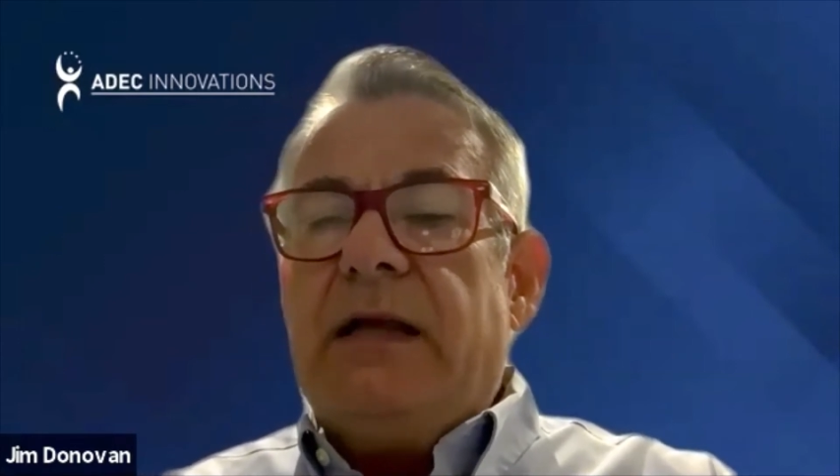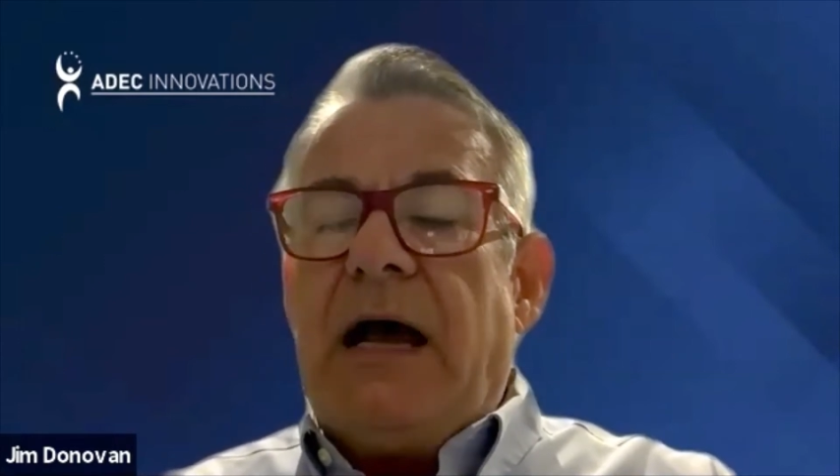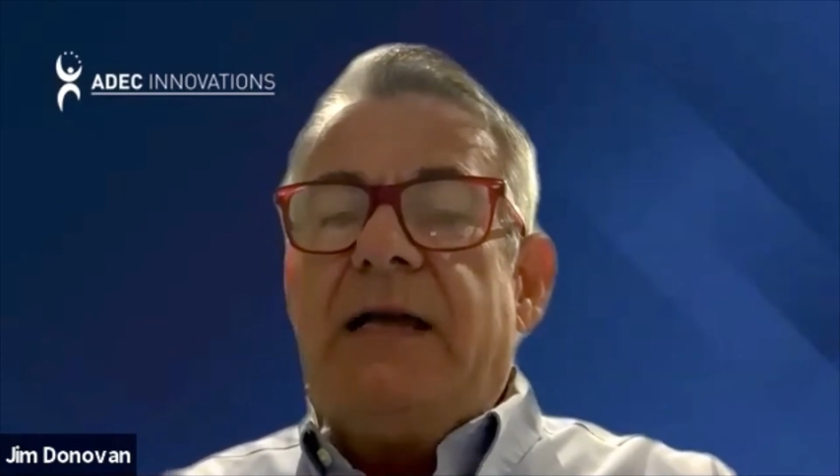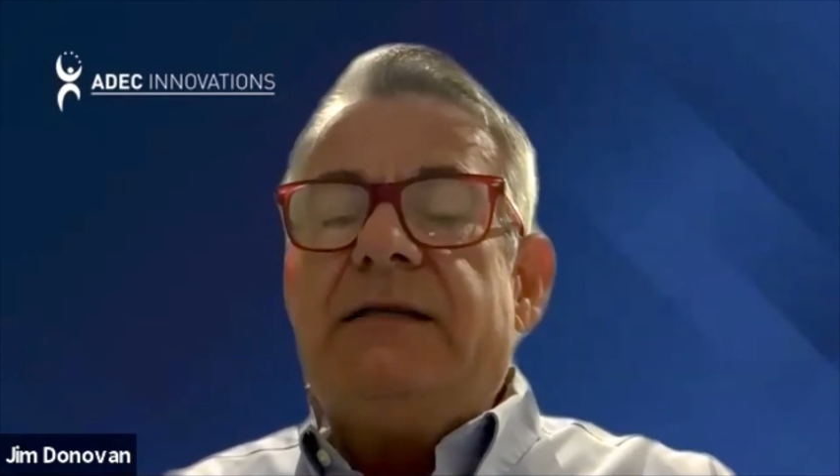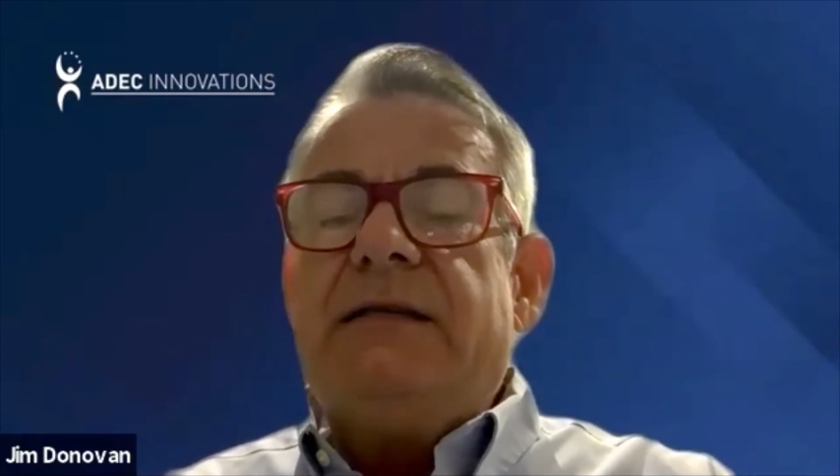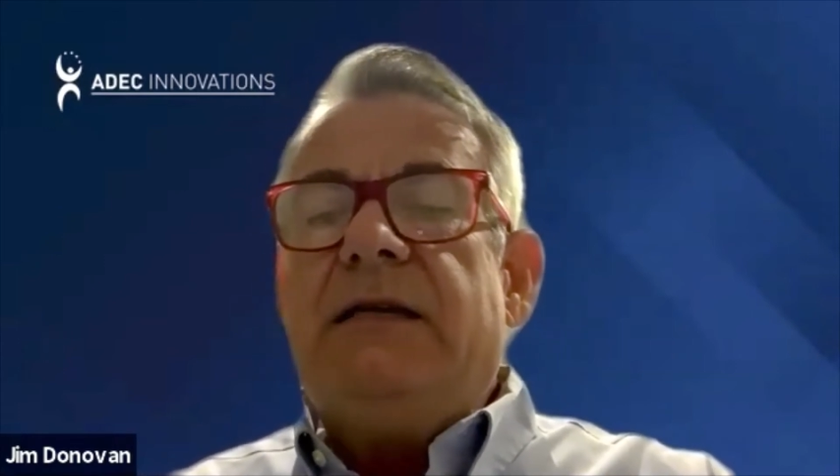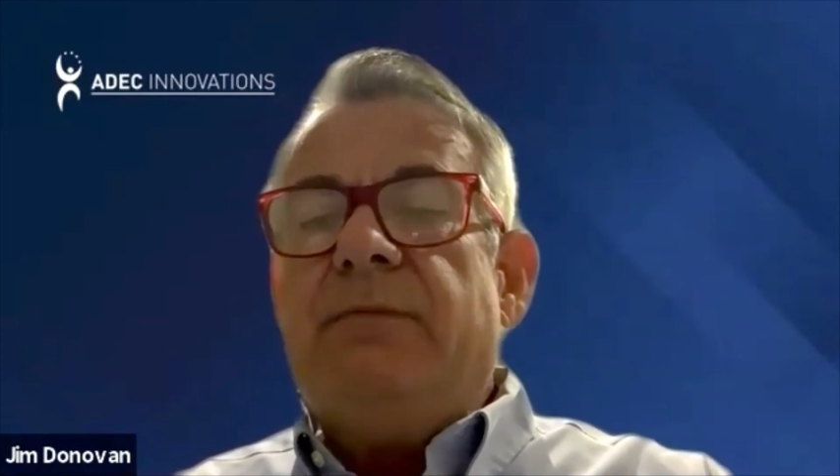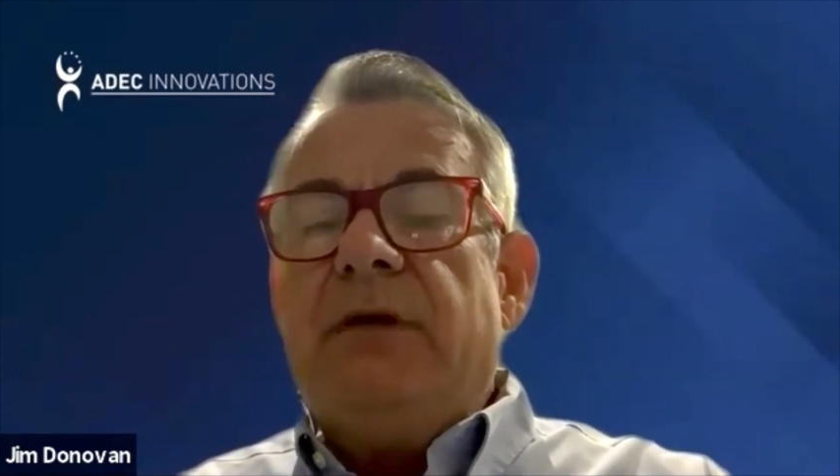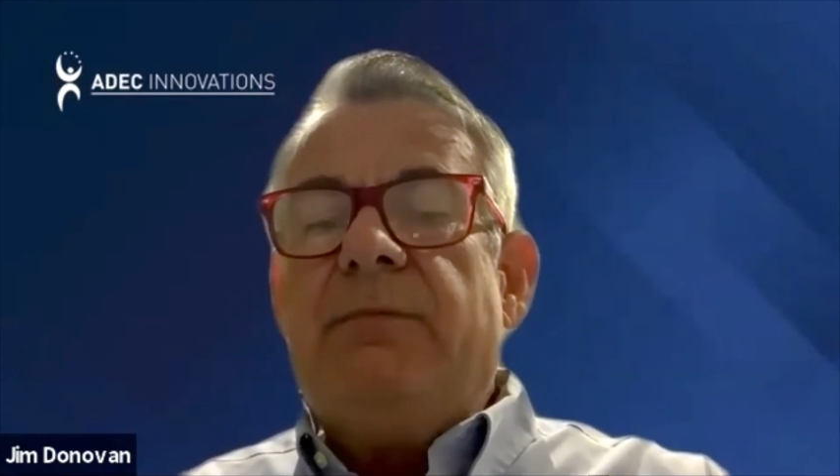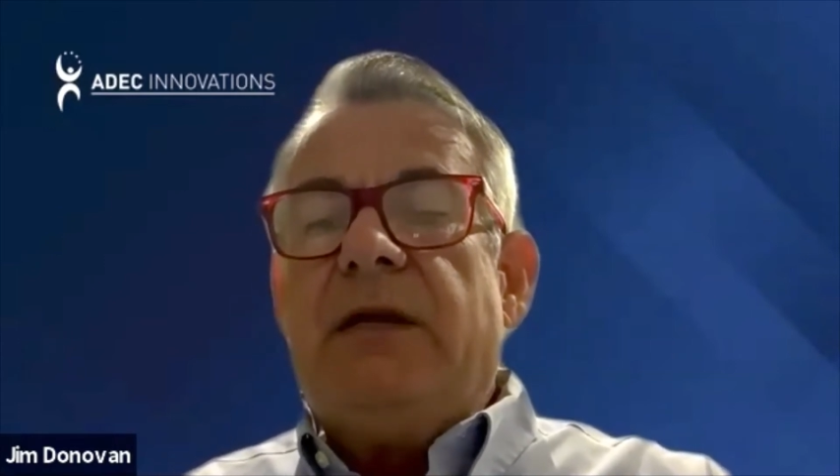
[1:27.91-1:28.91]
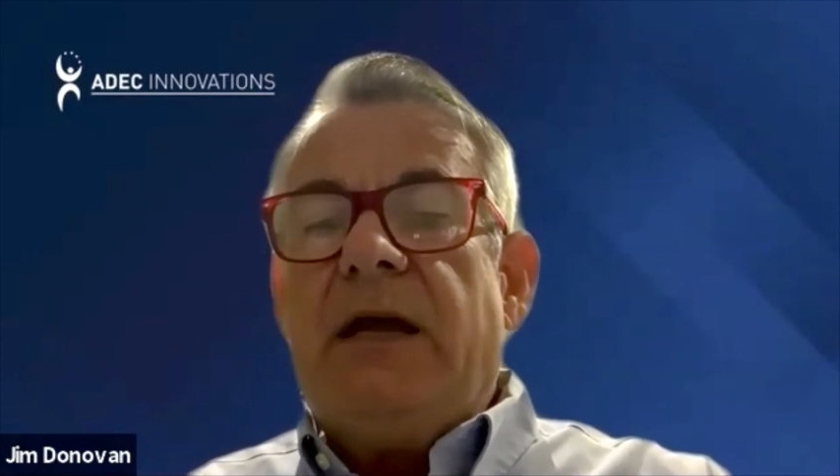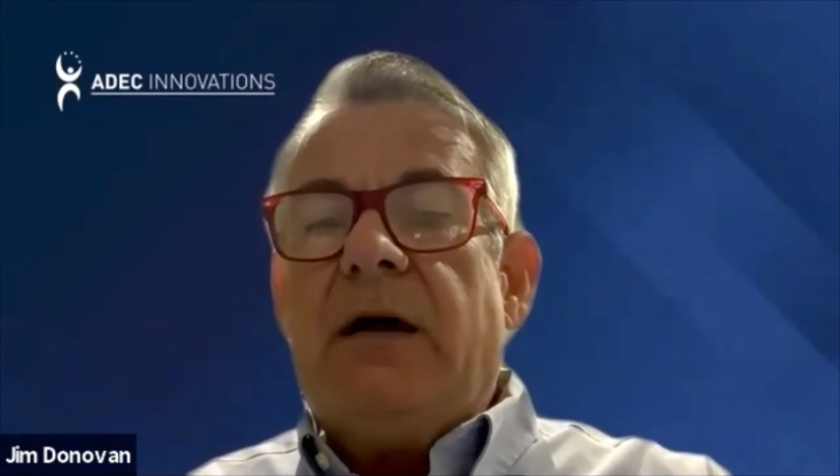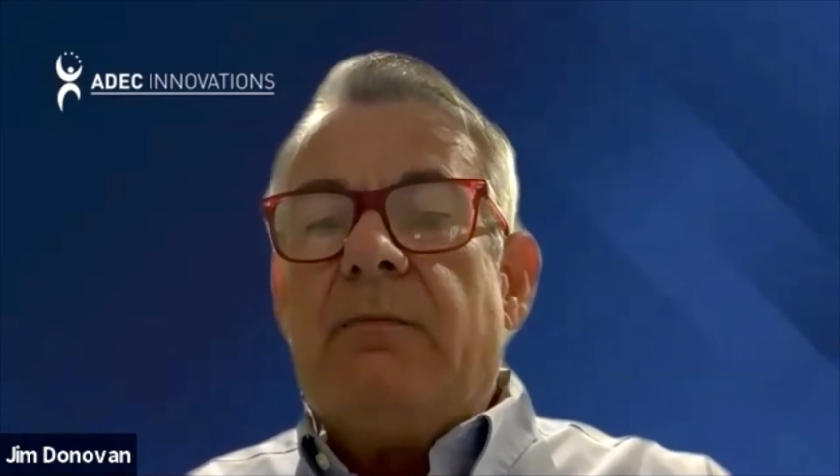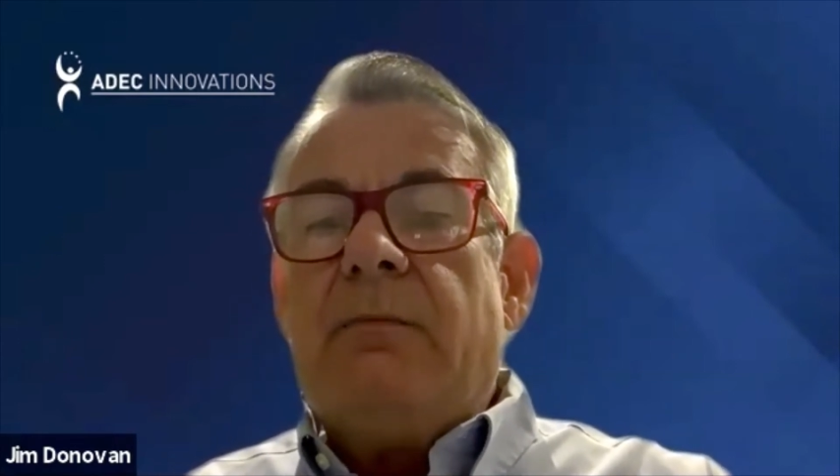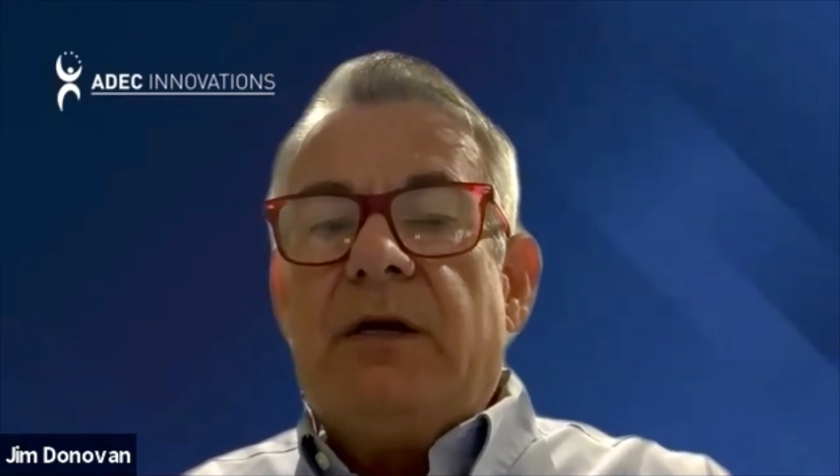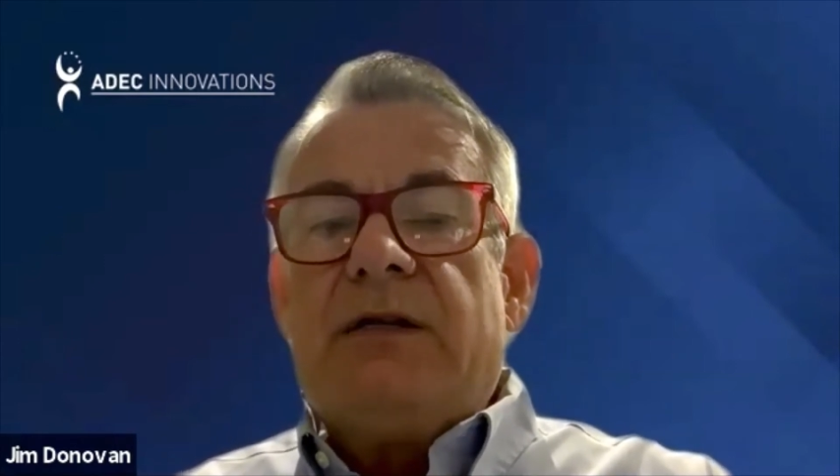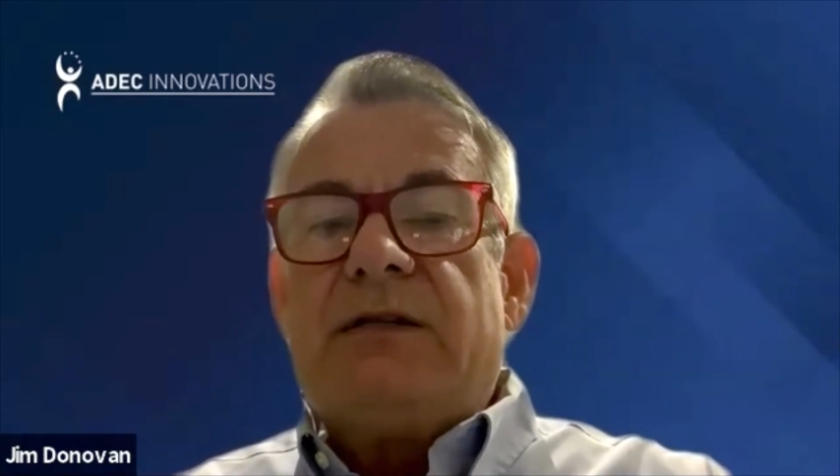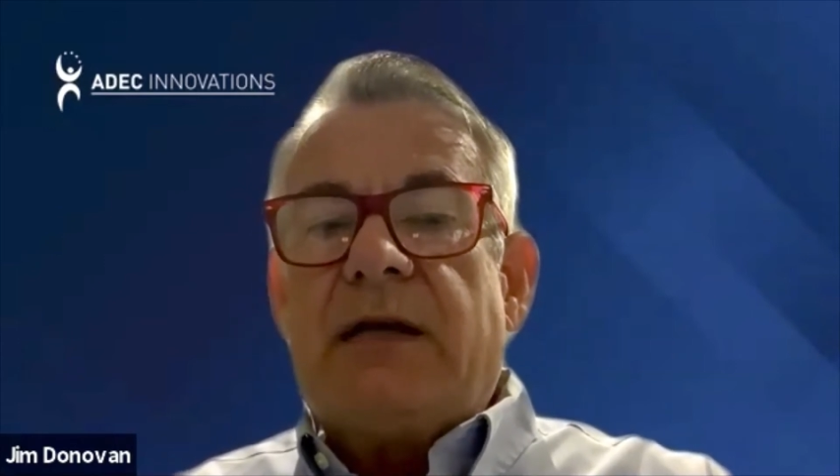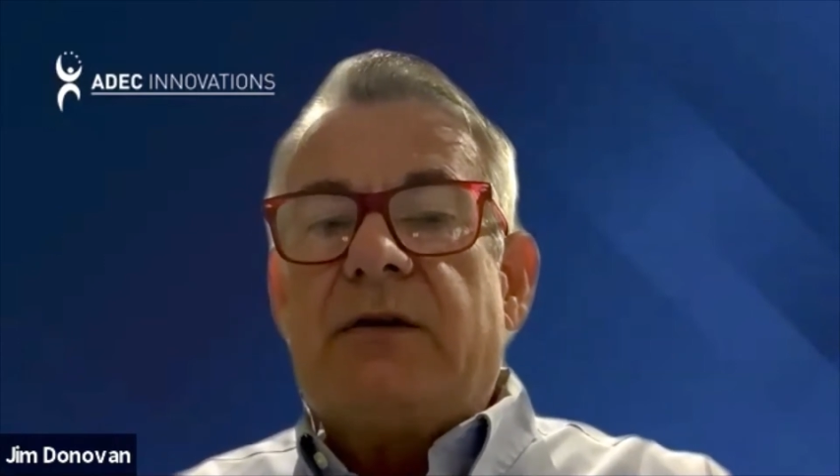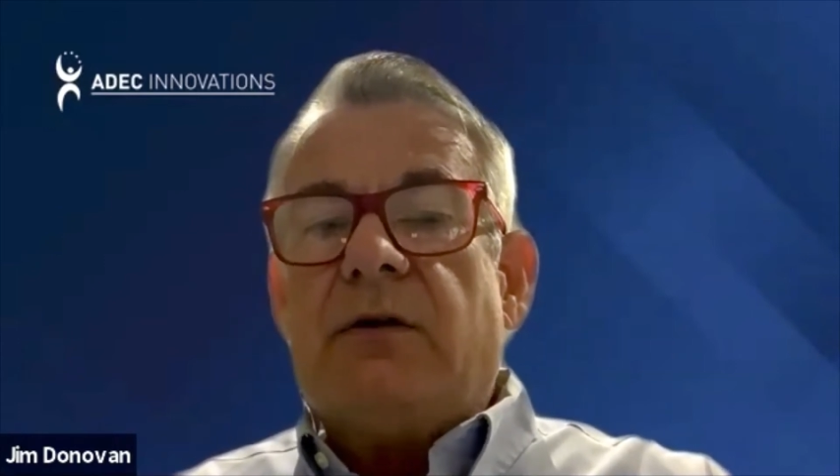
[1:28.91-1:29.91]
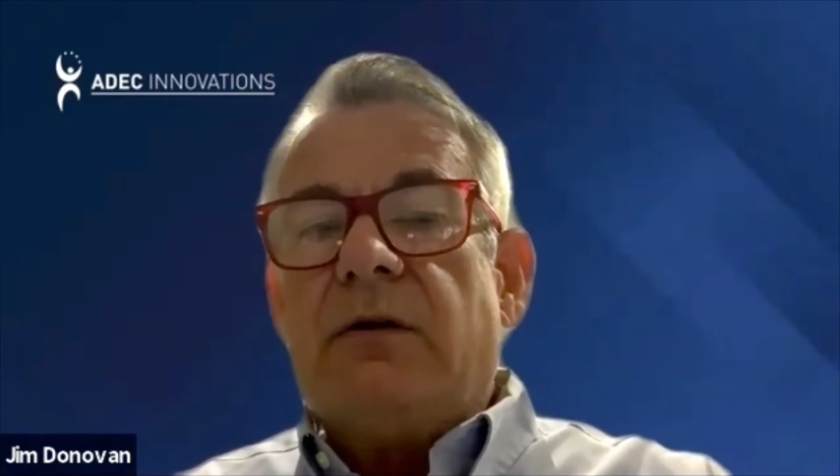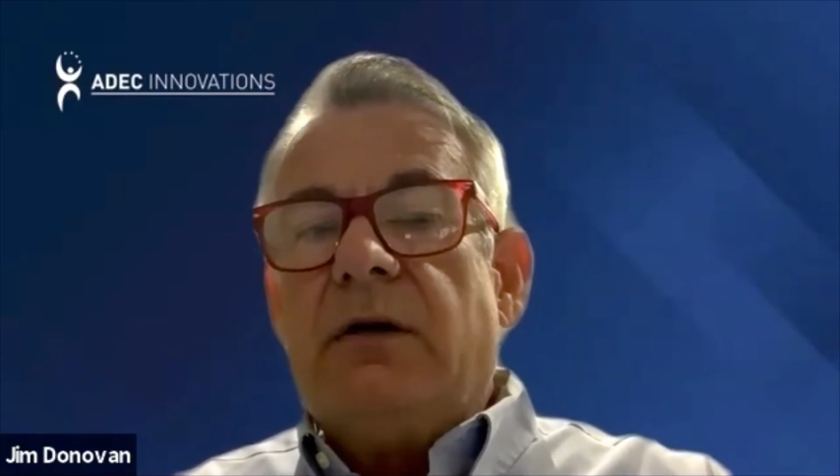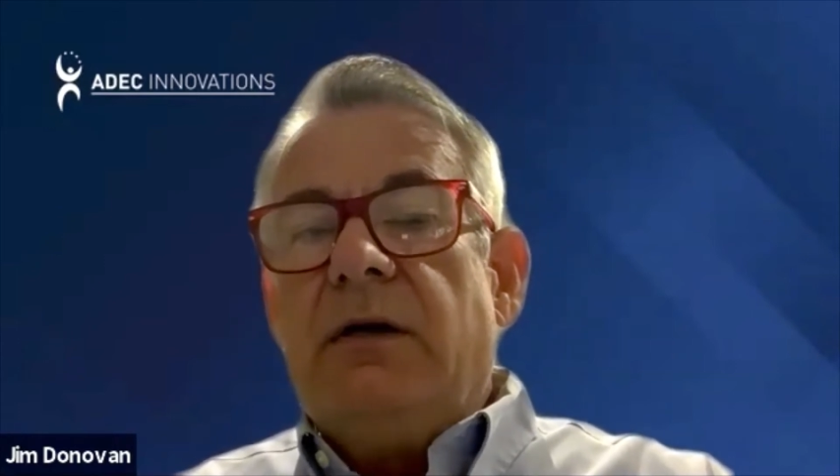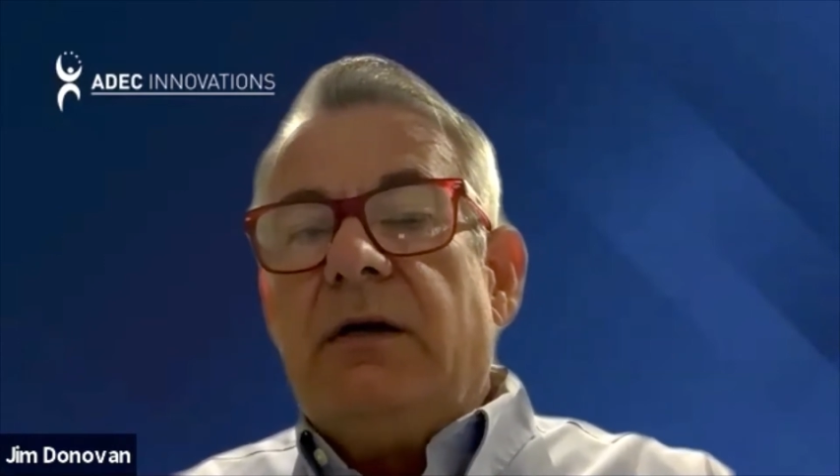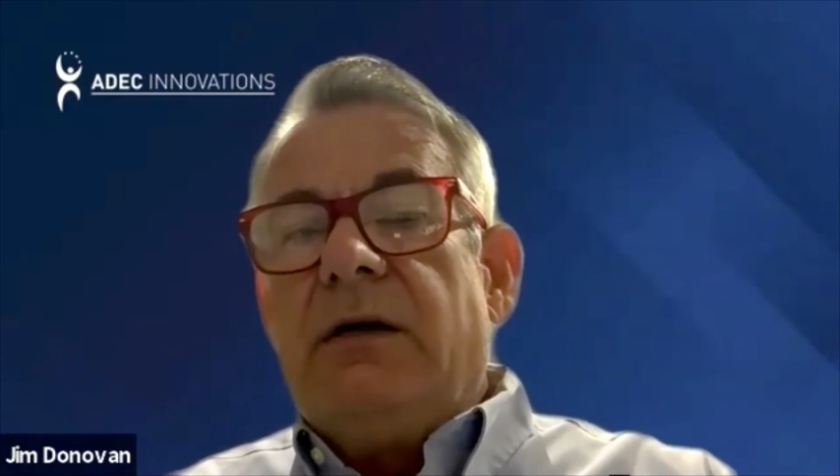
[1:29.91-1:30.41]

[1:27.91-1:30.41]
in the IT BPM sector.